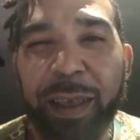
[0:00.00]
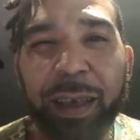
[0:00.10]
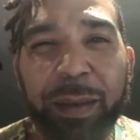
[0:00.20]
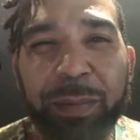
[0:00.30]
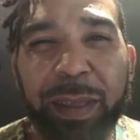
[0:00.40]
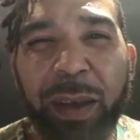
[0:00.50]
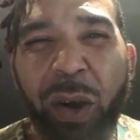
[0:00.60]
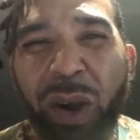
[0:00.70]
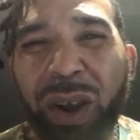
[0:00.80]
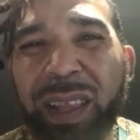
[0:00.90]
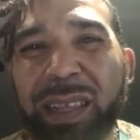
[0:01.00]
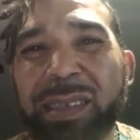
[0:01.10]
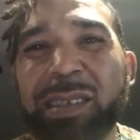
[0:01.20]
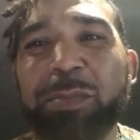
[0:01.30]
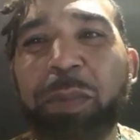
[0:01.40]
the art that's
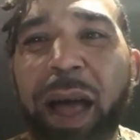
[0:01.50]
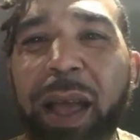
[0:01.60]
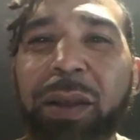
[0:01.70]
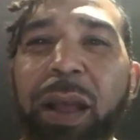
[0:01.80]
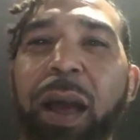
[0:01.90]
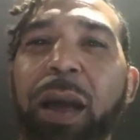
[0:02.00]
inspired